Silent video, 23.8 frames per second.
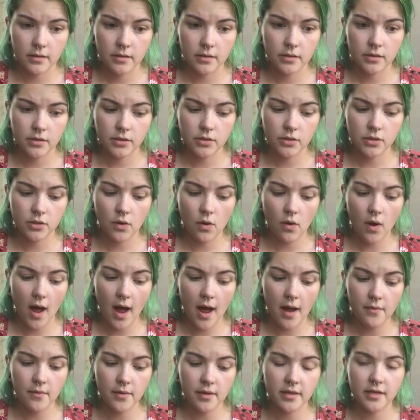So
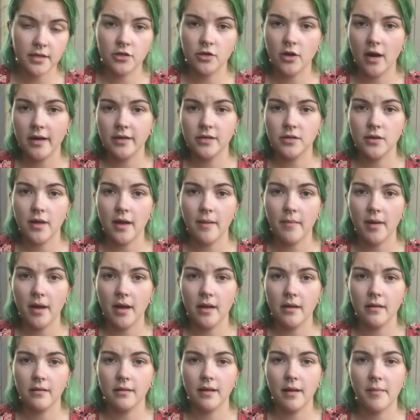I really try to
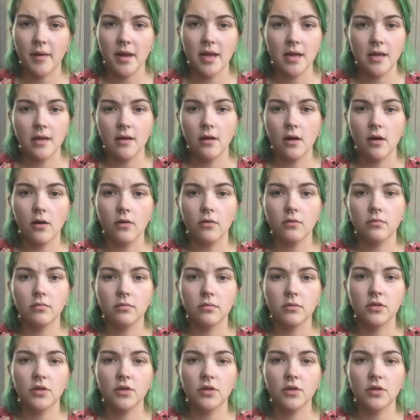let my ego